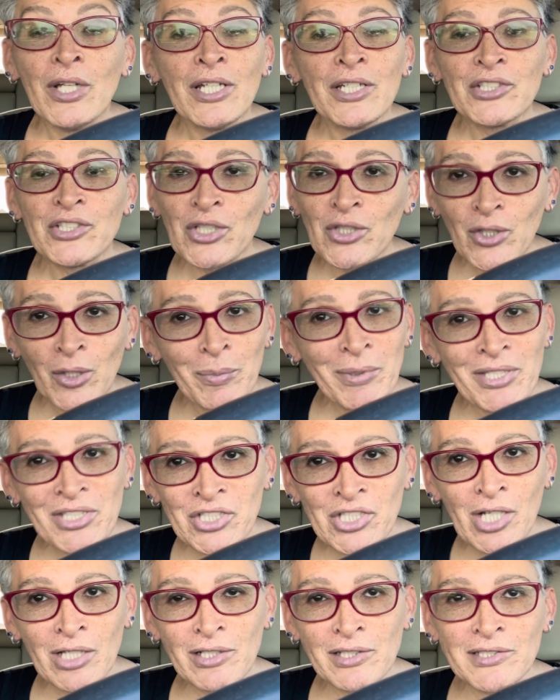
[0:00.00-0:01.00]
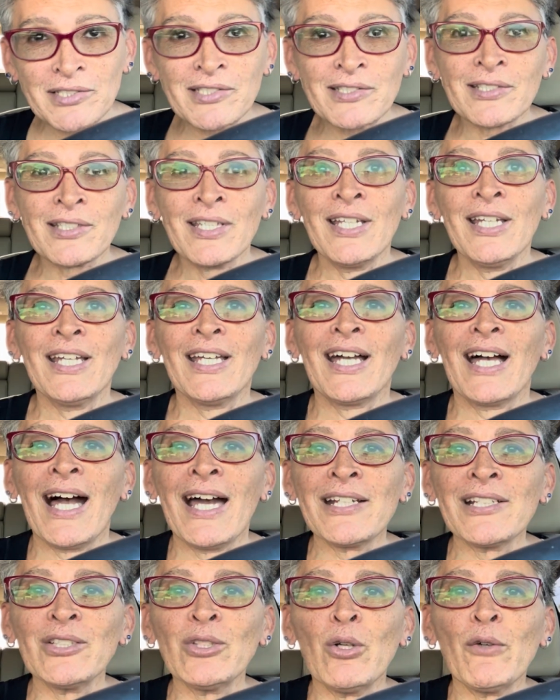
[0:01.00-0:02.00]
She could be jealous. I
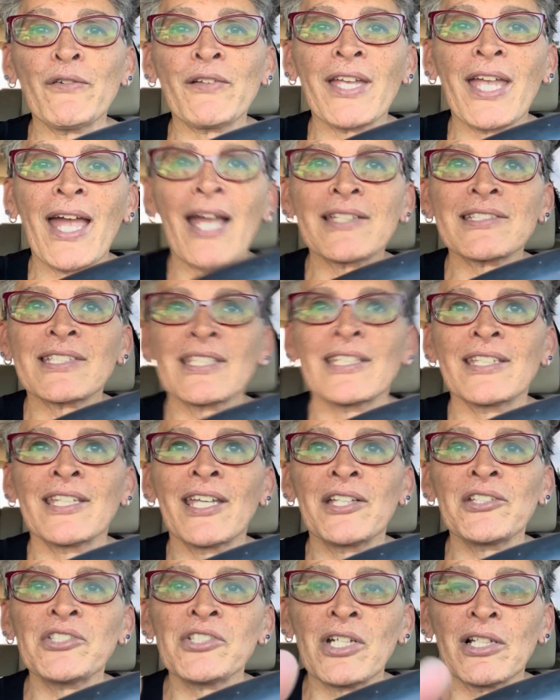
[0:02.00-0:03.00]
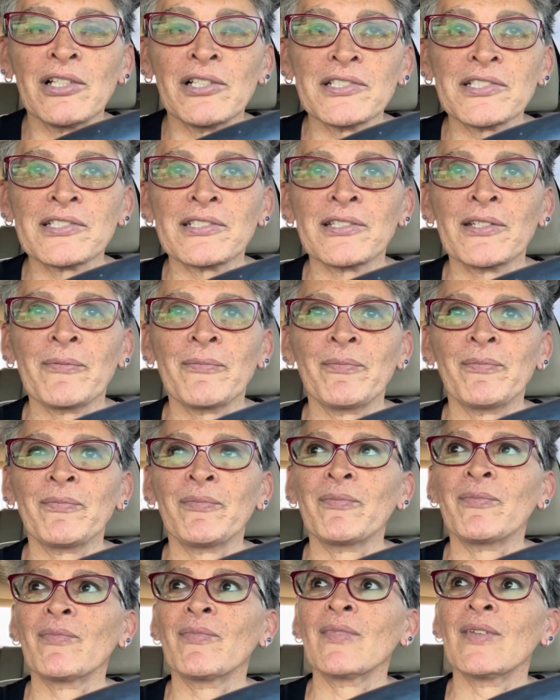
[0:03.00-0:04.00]
don't know if cats get jealous.
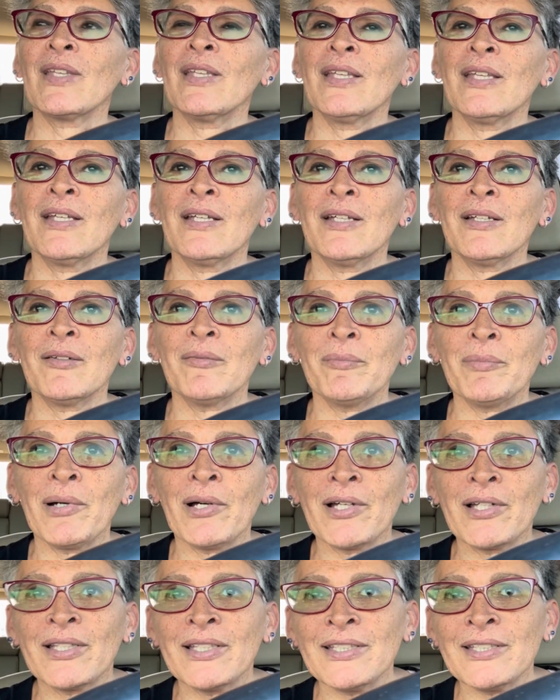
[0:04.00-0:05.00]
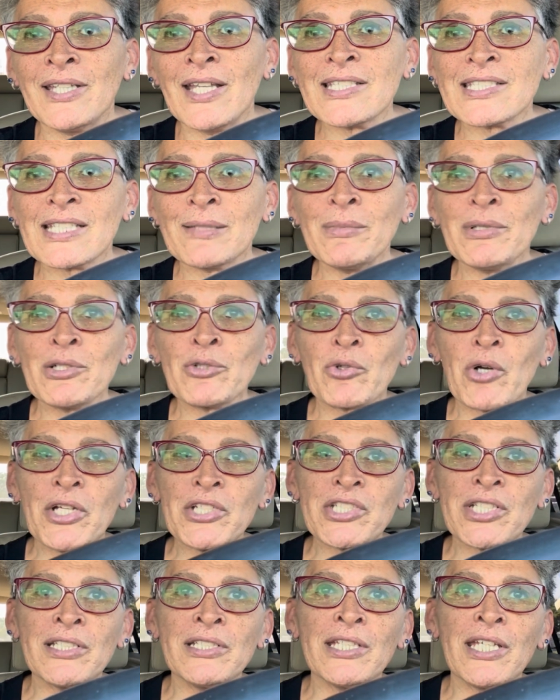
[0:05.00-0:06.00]
But there's some
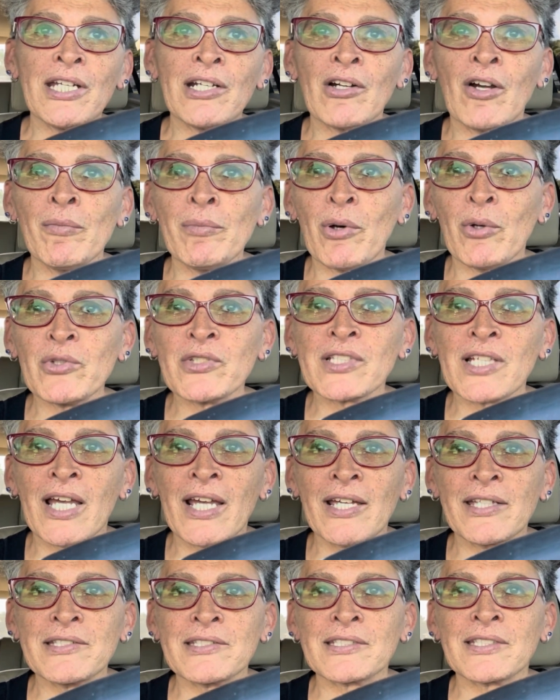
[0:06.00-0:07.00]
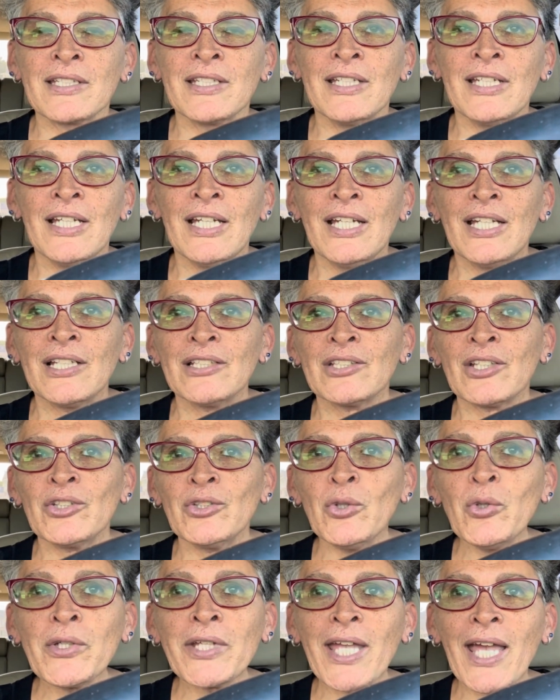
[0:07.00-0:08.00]
aggression there on both sides. The
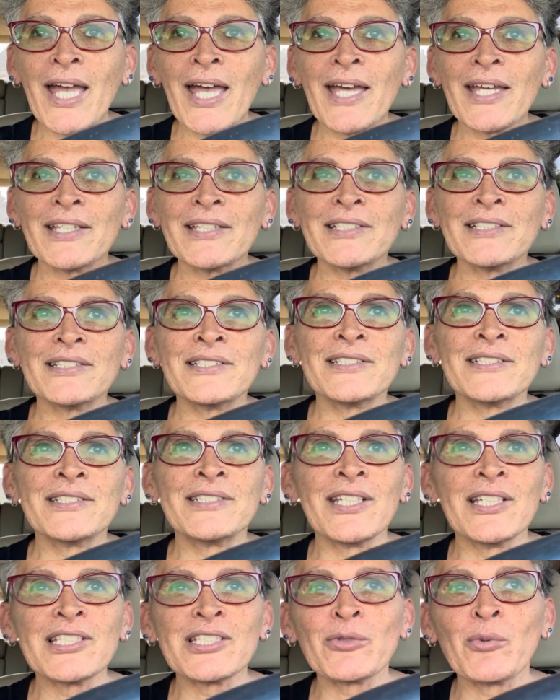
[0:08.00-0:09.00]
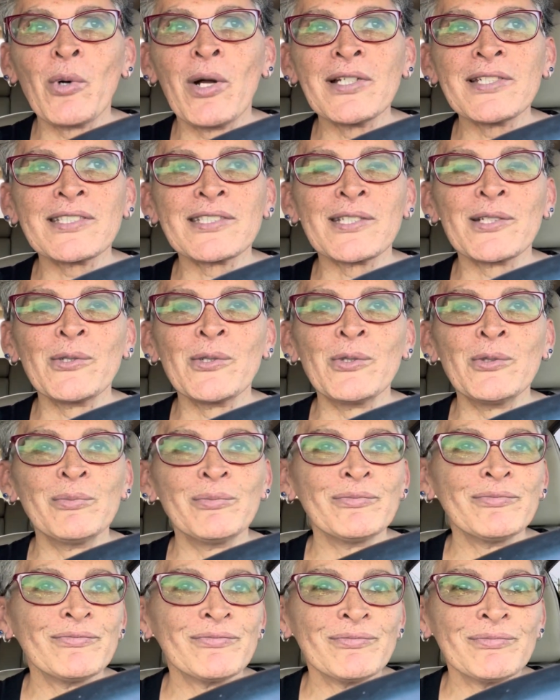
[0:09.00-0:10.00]
new cat just wants to
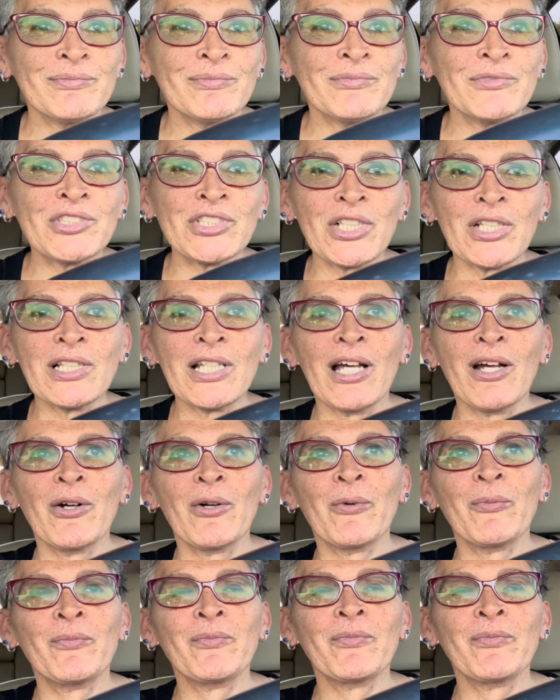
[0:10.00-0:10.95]
chill out.